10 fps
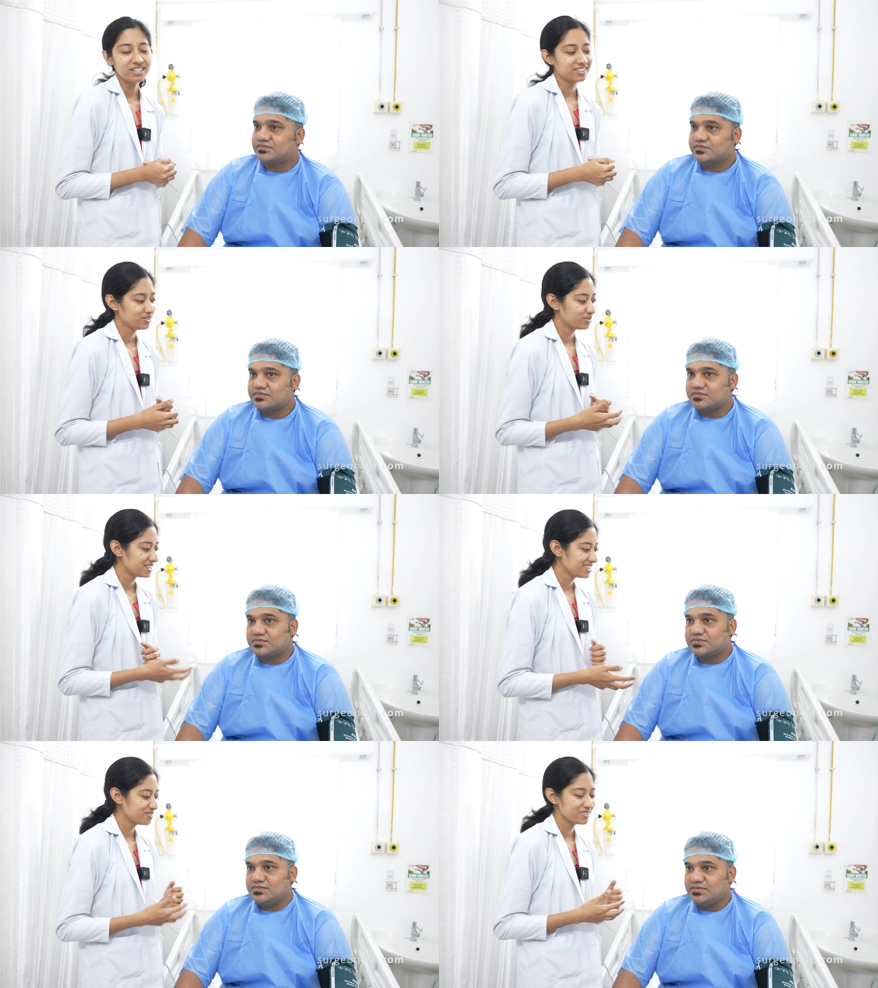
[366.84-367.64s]
Speaker 1: Been
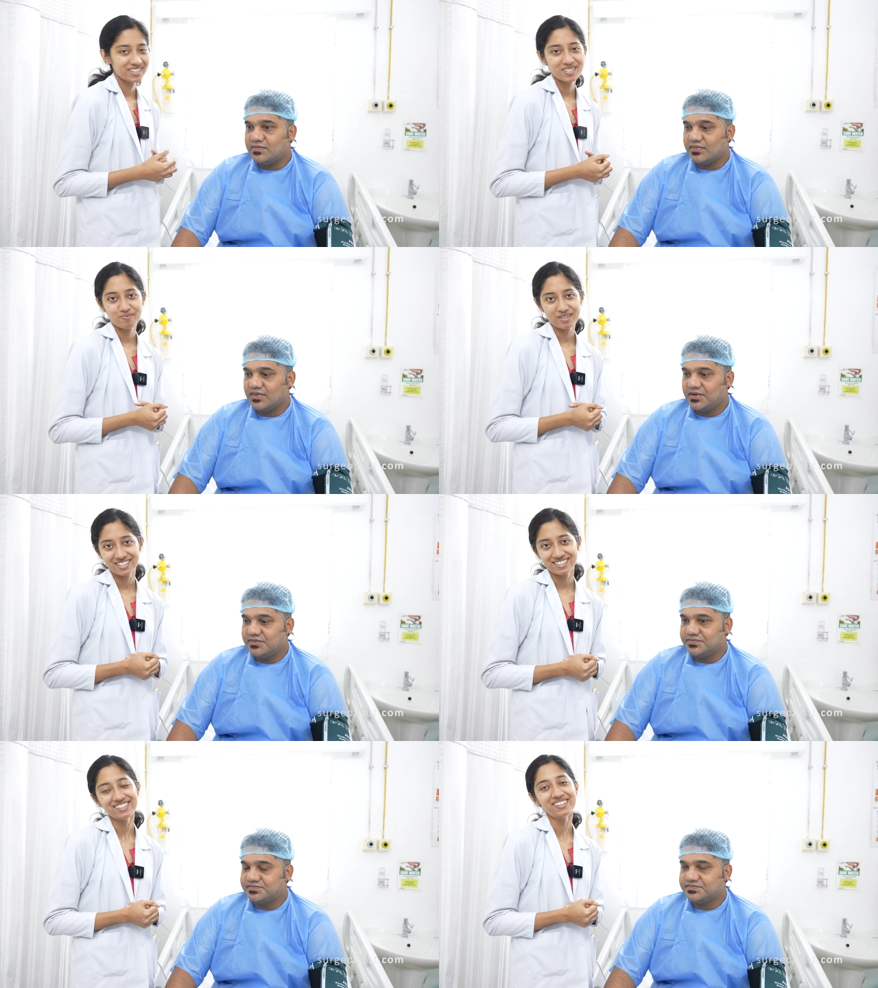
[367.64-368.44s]
conversing with this
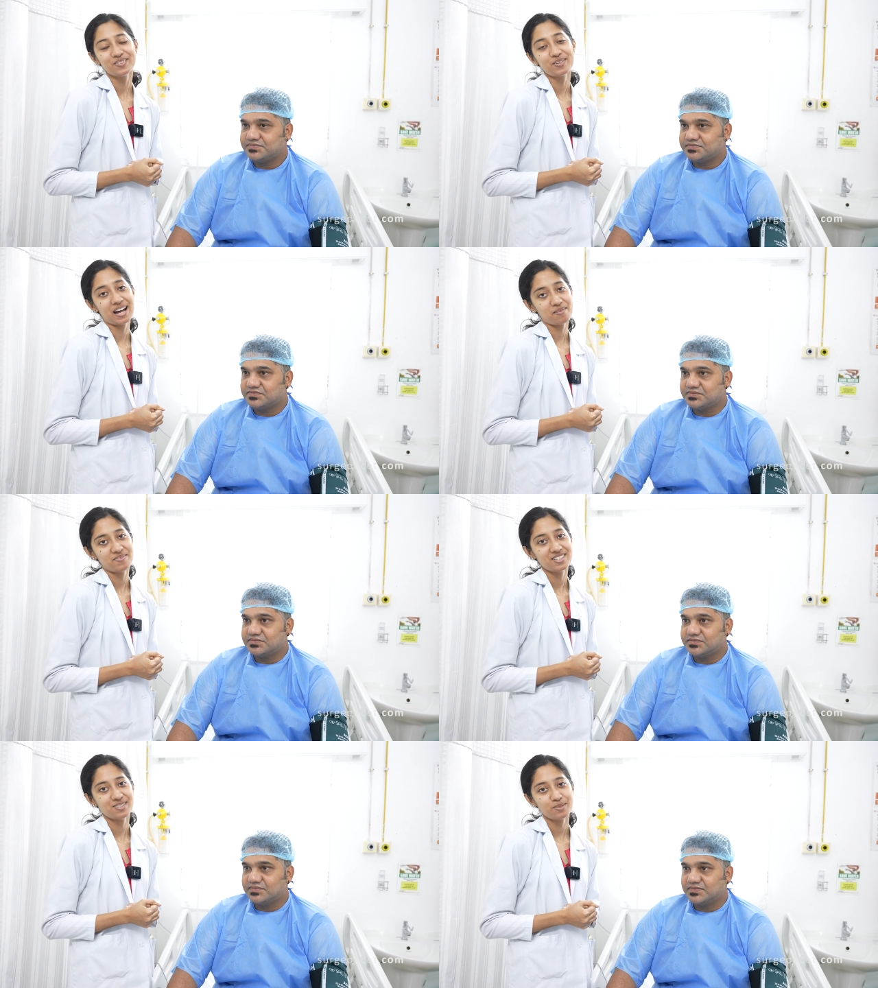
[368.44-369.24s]
patient who
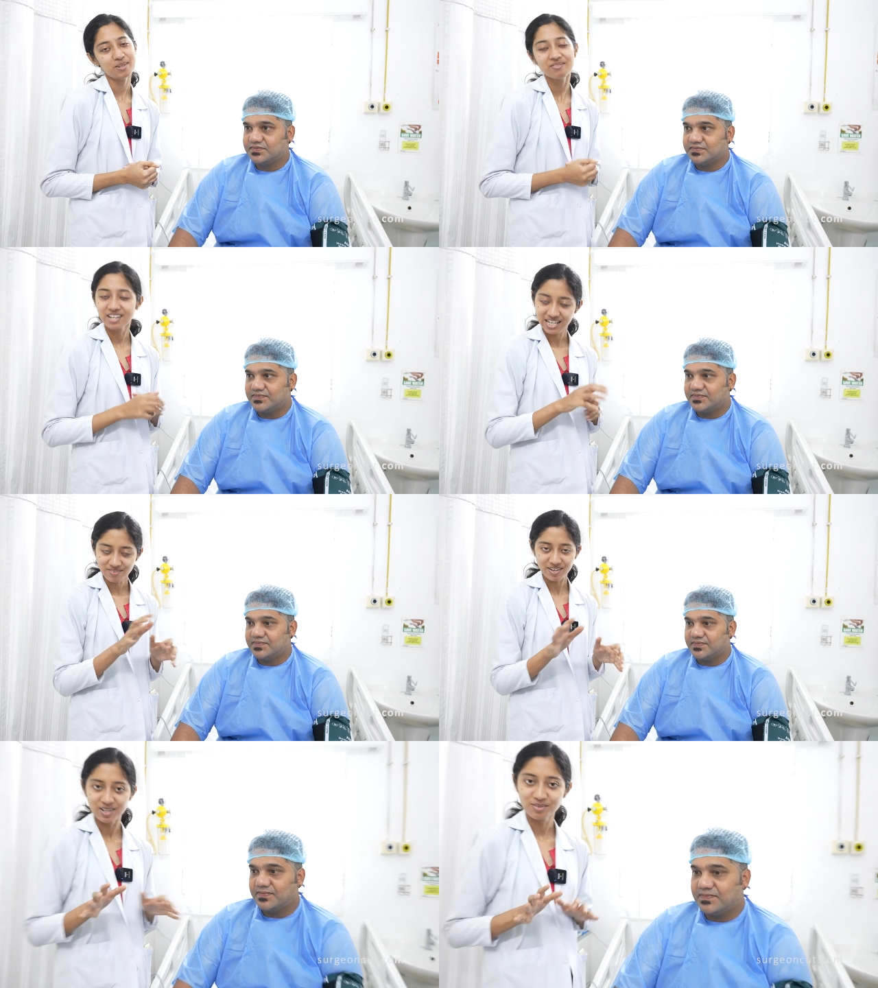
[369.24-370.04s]
happens to be
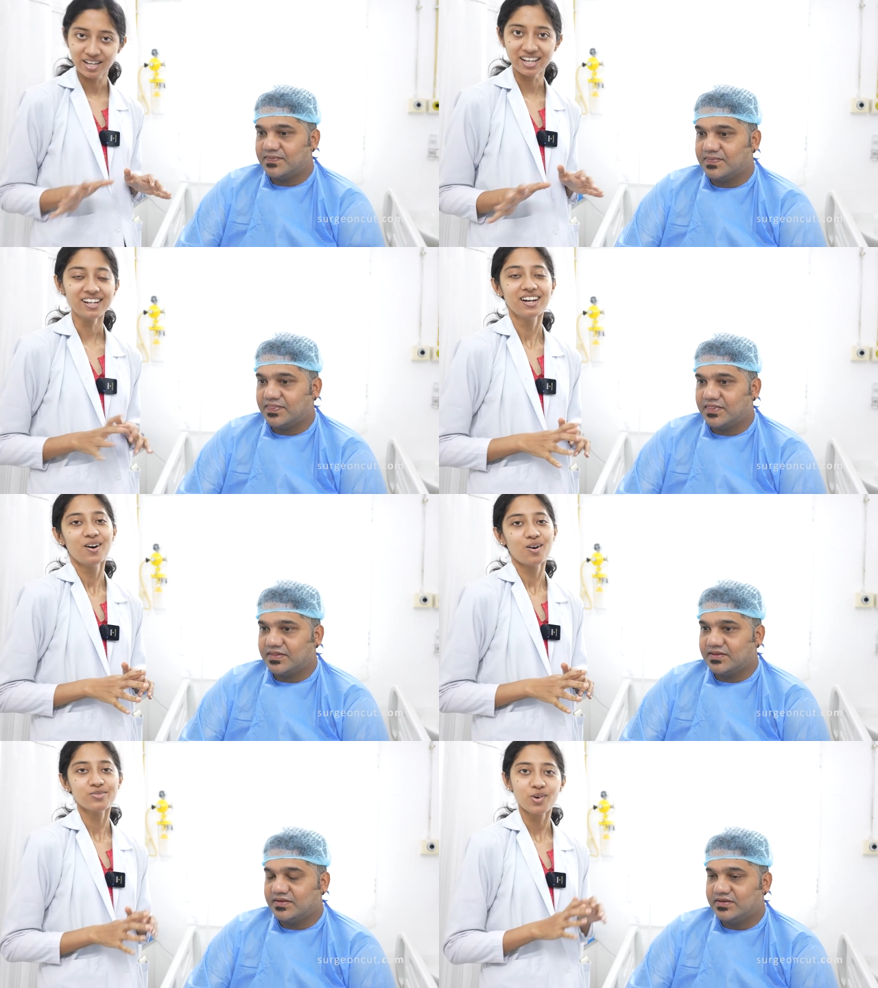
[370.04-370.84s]
very well aware
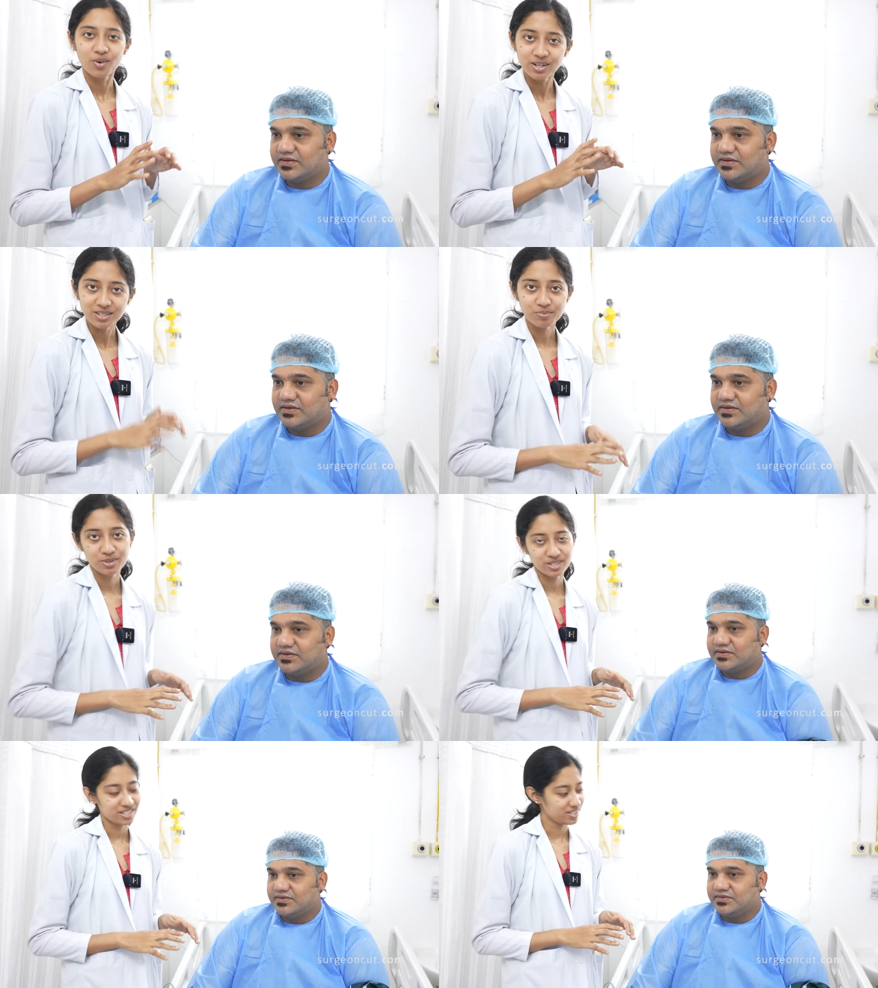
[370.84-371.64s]
of all the
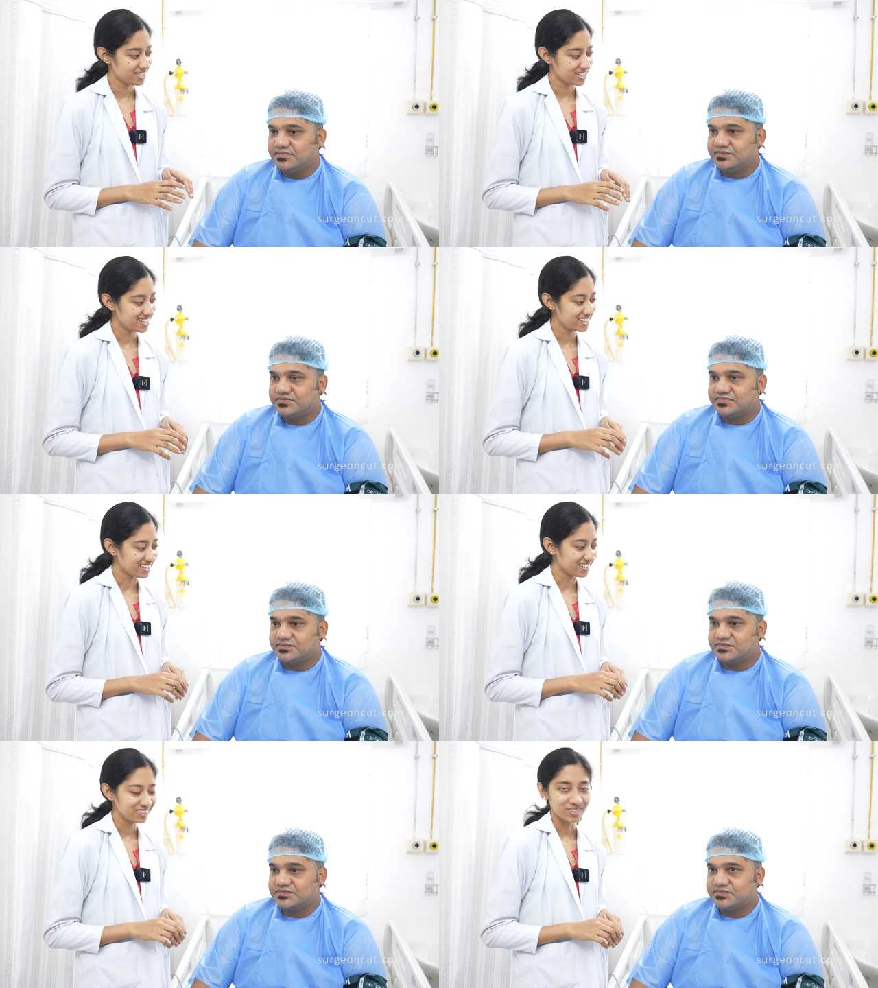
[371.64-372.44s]
procedures that he
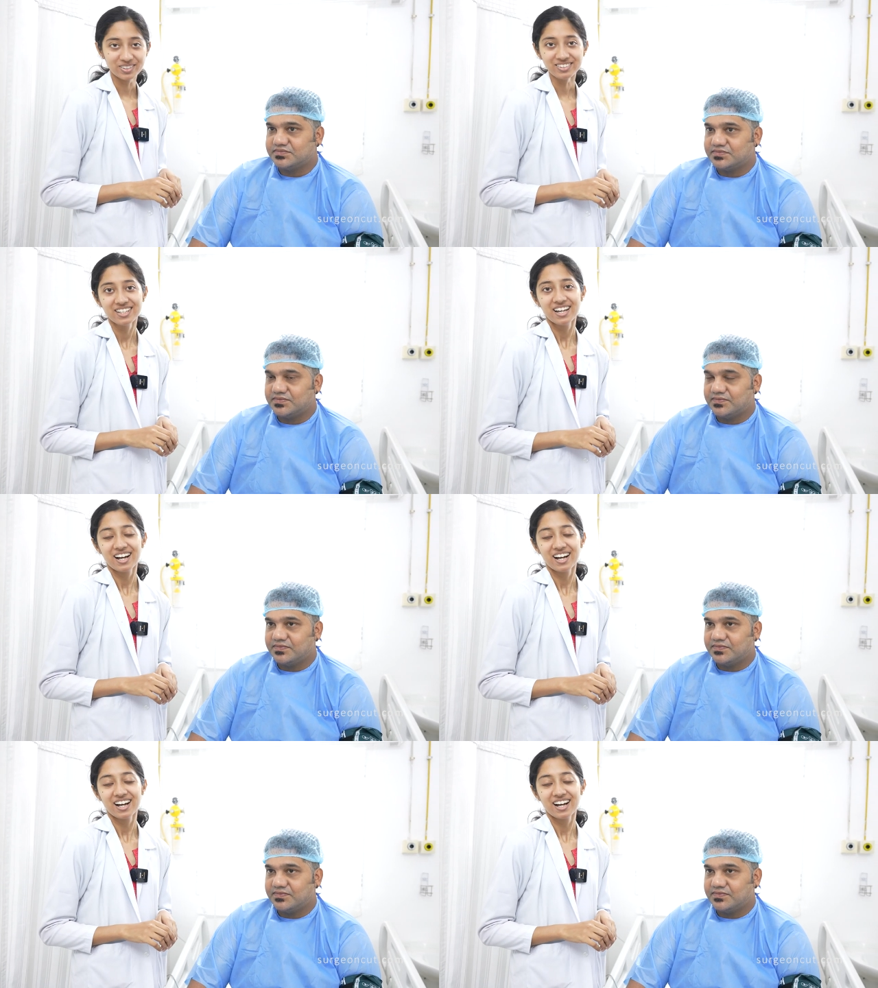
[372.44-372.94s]
has undergone.